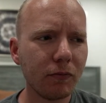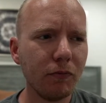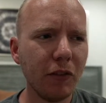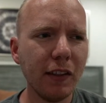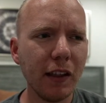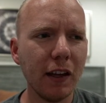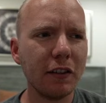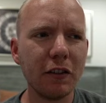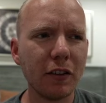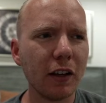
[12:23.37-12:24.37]
then it's
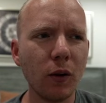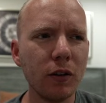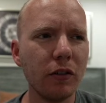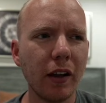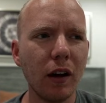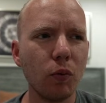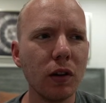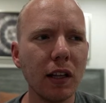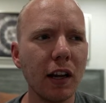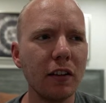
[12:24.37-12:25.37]
just like going to a
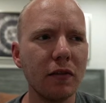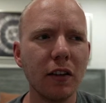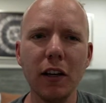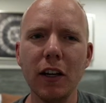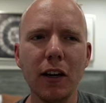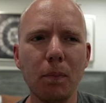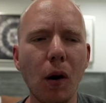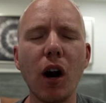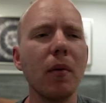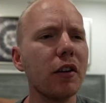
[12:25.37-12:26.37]
really nice
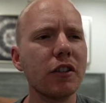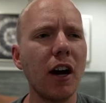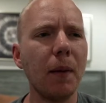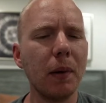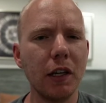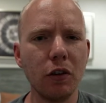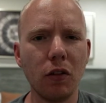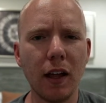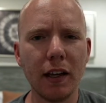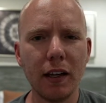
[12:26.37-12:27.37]
barber shop, and you're
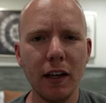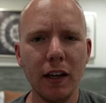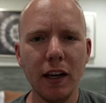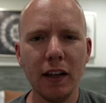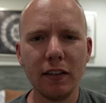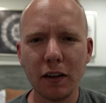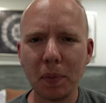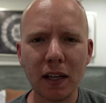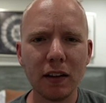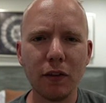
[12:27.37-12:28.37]
instead of
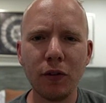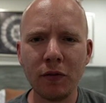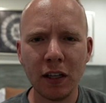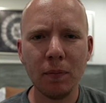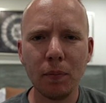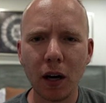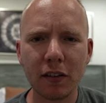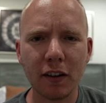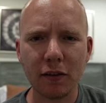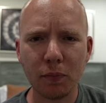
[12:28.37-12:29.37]
paying the $15
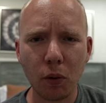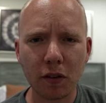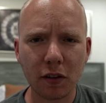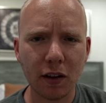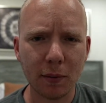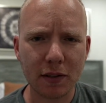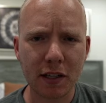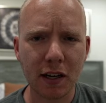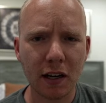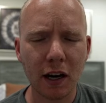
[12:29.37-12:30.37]
at Sports Clips to
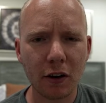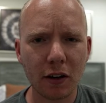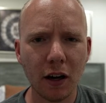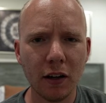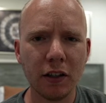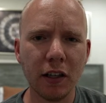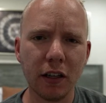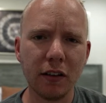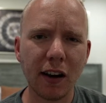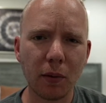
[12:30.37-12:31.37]
get a haircut, and you get a
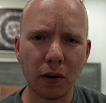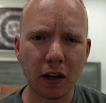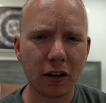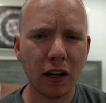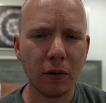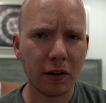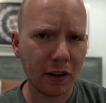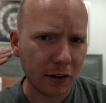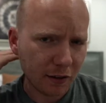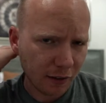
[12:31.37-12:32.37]
terrible haircut where they
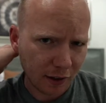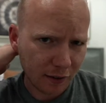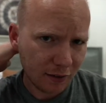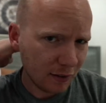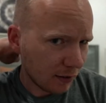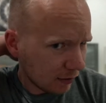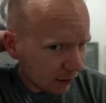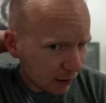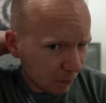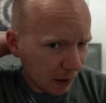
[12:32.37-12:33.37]
just zzz
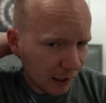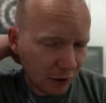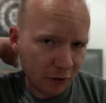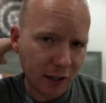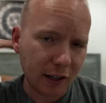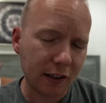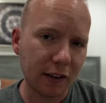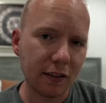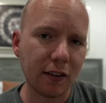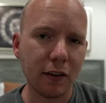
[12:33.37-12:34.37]
on the back of your neck
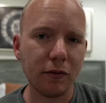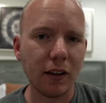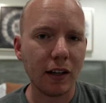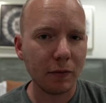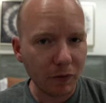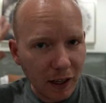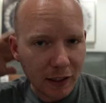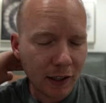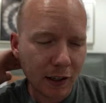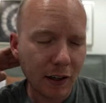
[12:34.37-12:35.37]
instead of fading it,